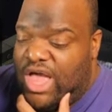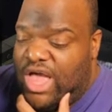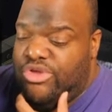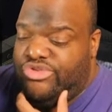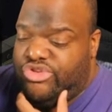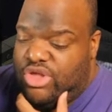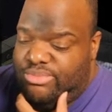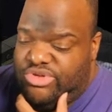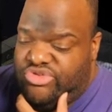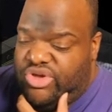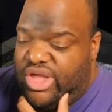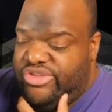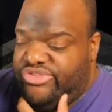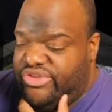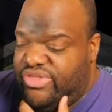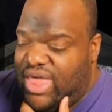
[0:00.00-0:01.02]
values can be
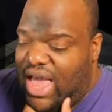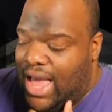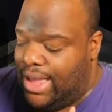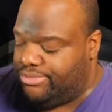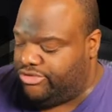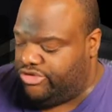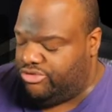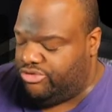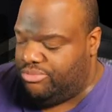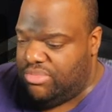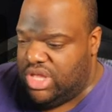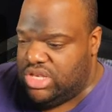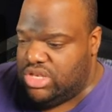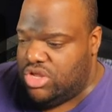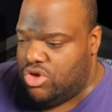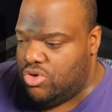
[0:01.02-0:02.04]
changed in the options
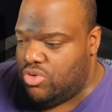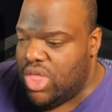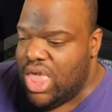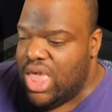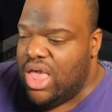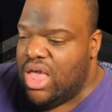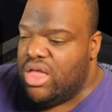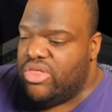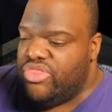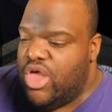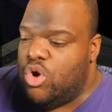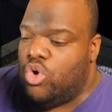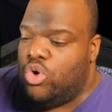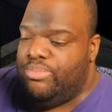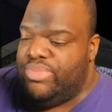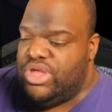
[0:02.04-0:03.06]
menu.
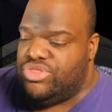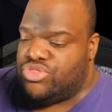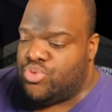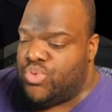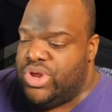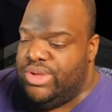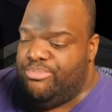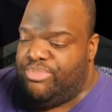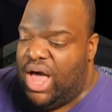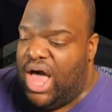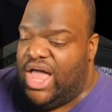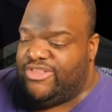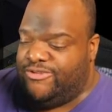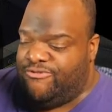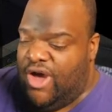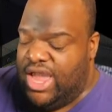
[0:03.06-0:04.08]
There will be three
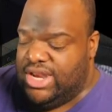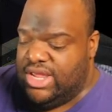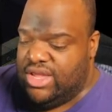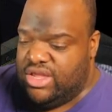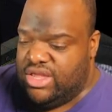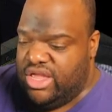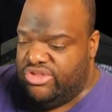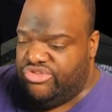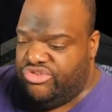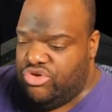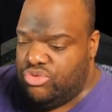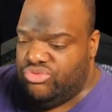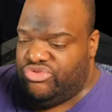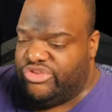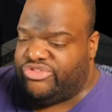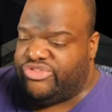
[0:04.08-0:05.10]
bots fighting against you,
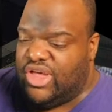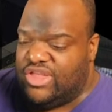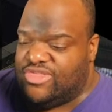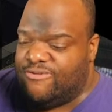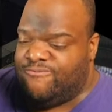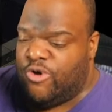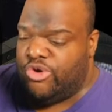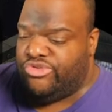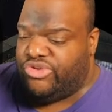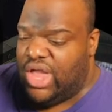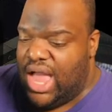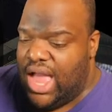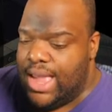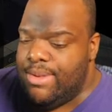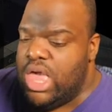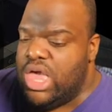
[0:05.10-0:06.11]
just like the first
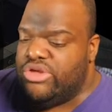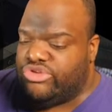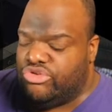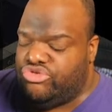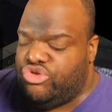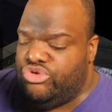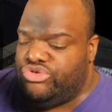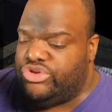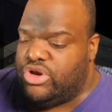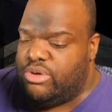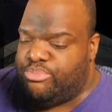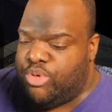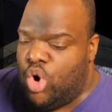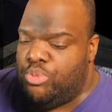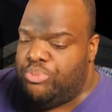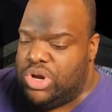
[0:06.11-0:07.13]
time. So choose an
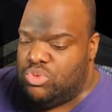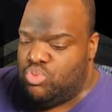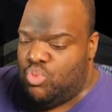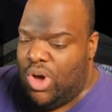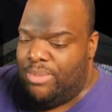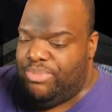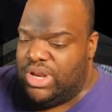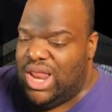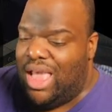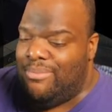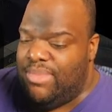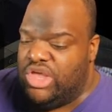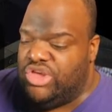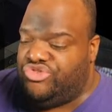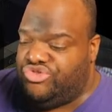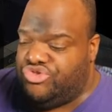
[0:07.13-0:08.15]
appropriate weapon
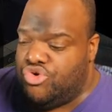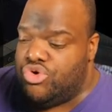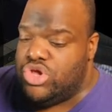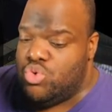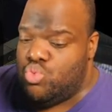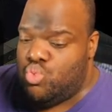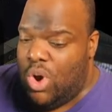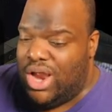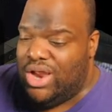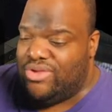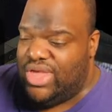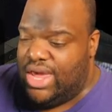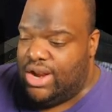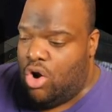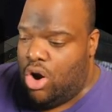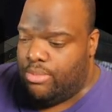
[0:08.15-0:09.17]
and make sure you wear
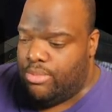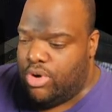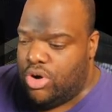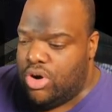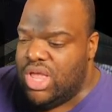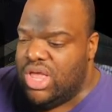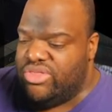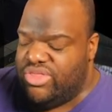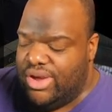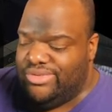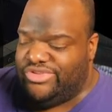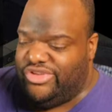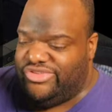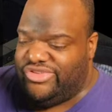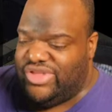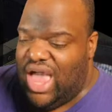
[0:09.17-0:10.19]
that armor. There
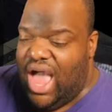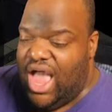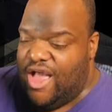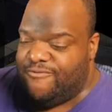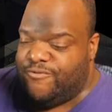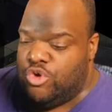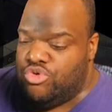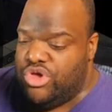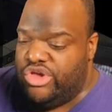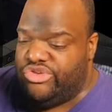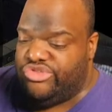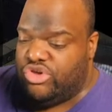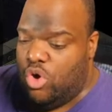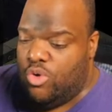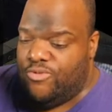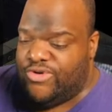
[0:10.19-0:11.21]
was this guy a few
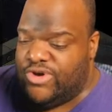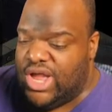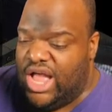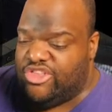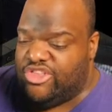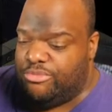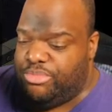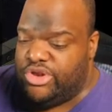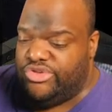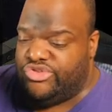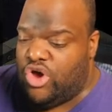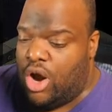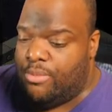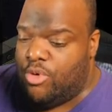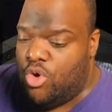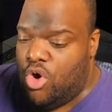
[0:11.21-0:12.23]
years ago who forgot to put his
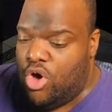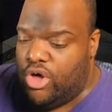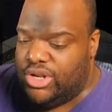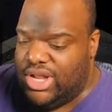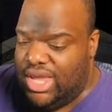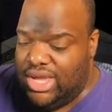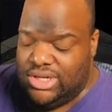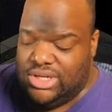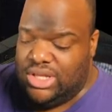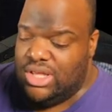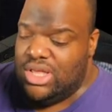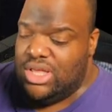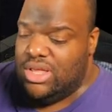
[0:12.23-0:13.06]
armor on and,